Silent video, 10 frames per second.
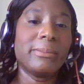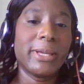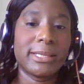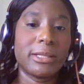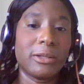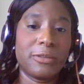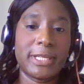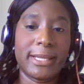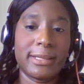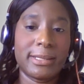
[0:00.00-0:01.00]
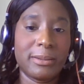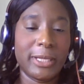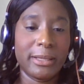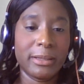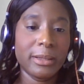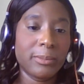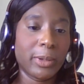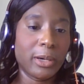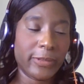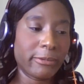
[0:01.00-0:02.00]
That makes a lot of sense. I mean,
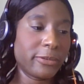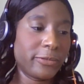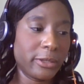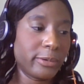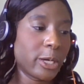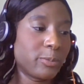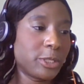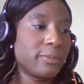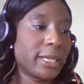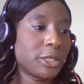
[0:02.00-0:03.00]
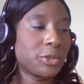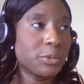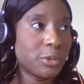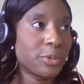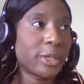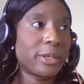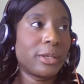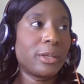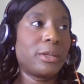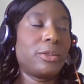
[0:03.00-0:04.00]
part of that review helps you make sure
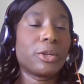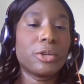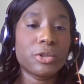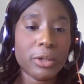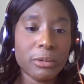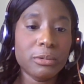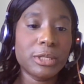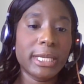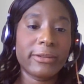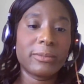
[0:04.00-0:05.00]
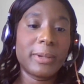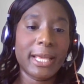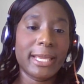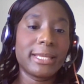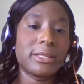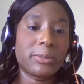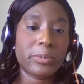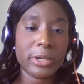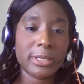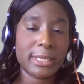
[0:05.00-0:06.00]
that the controls you have in place, the
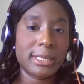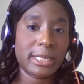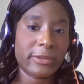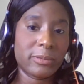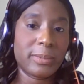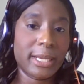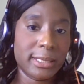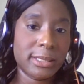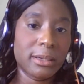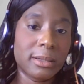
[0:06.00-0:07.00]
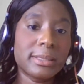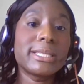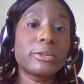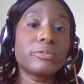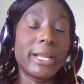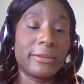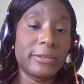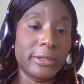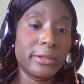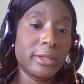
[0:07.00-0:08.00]
processes you have in place are still
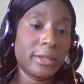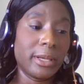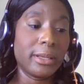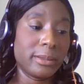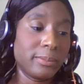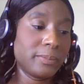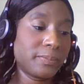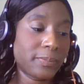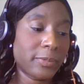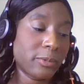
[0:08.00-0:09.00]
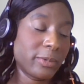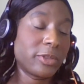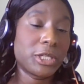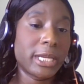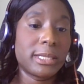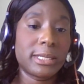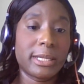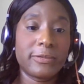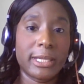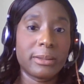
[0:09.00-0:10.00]
relevant with the changes that
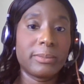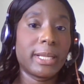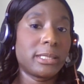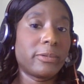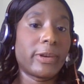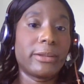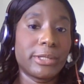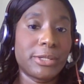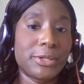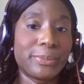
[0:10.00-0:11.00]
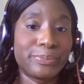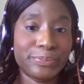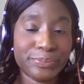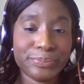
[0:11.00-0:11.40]
have taken place around us.